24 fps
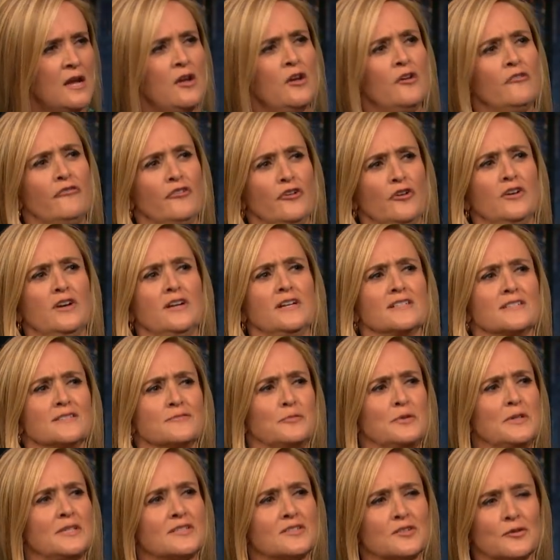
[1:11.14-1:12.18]

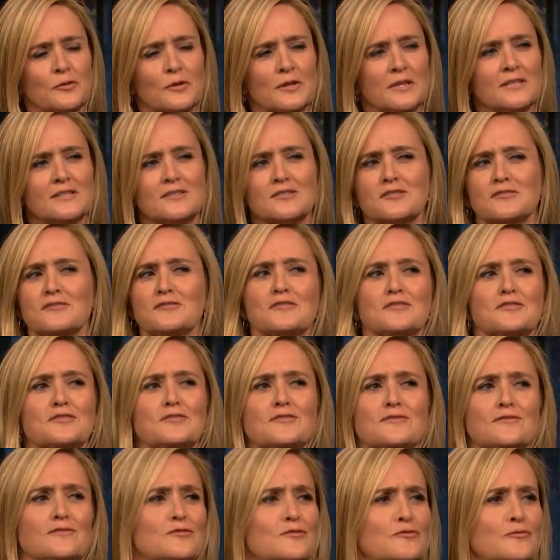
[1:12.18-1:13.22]
furious. We totally took
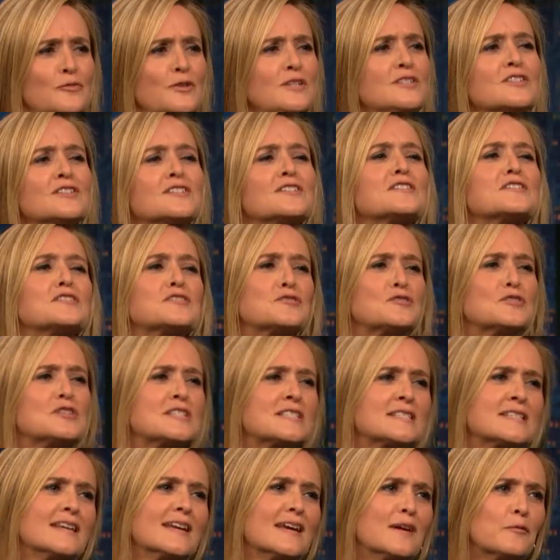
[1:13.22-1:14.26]
to the
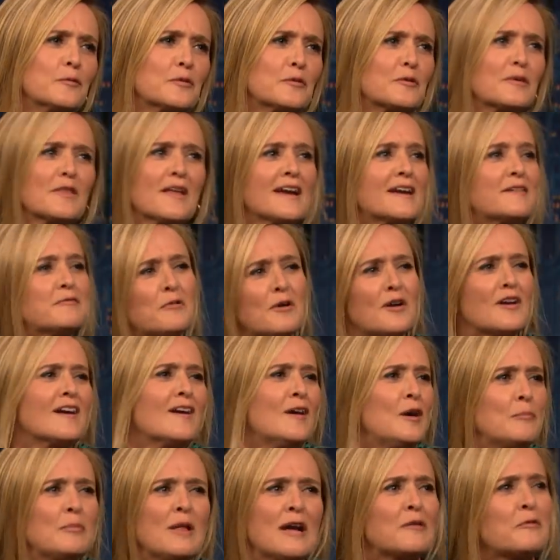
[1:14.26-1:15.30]
streets today. We were like wearing
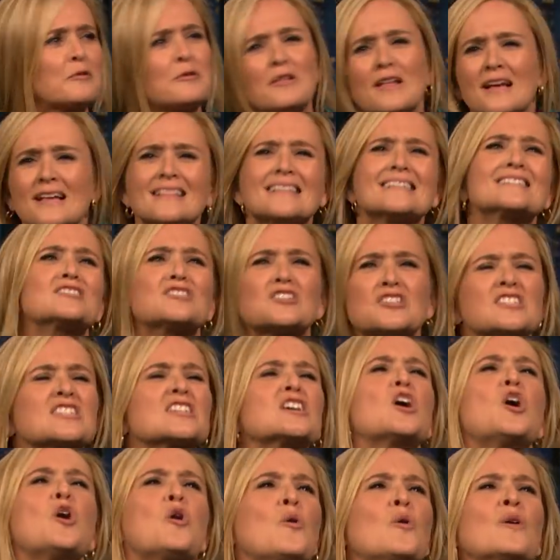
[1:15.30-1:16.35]
all black. We were like, let's just
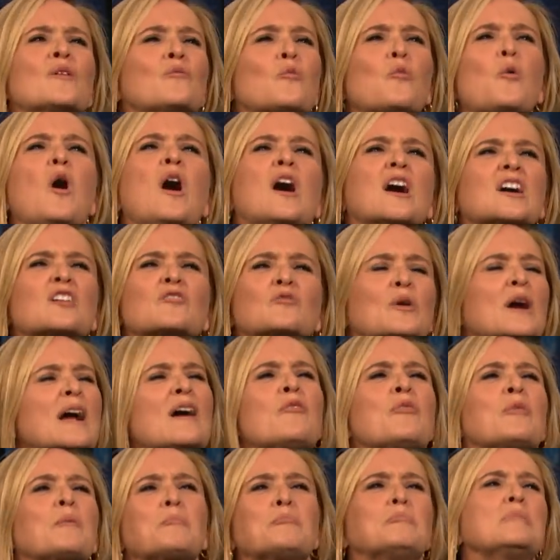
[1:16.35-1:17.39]
go and walk
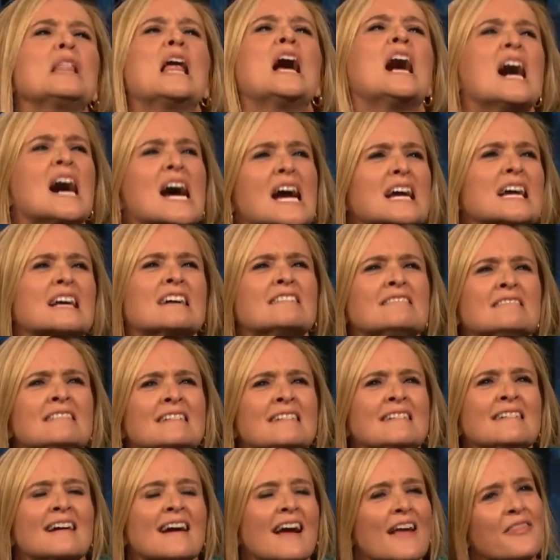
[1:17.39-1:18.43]
around the
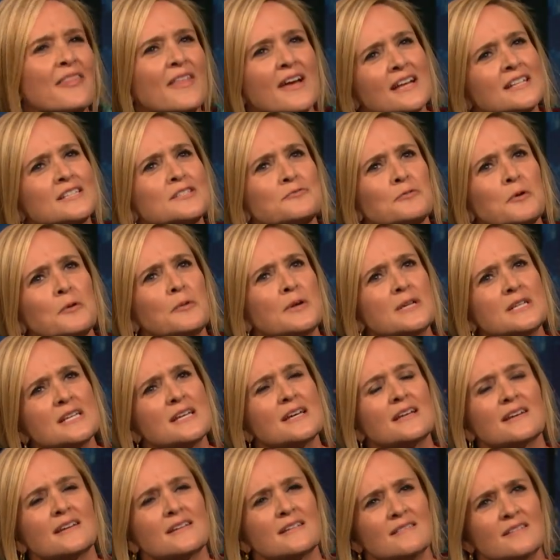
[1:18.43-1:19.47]
block. And that's what we
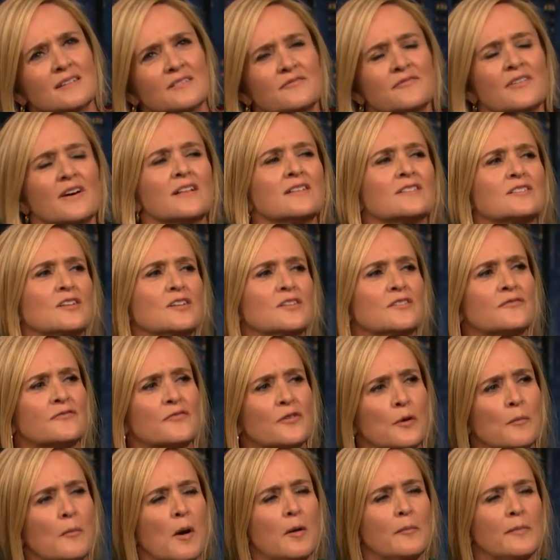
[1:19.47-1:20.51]
did, and it felt good
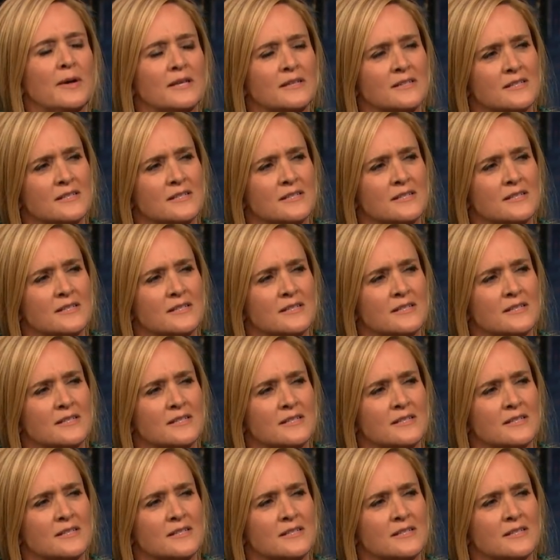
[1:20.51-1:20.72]
for a moment.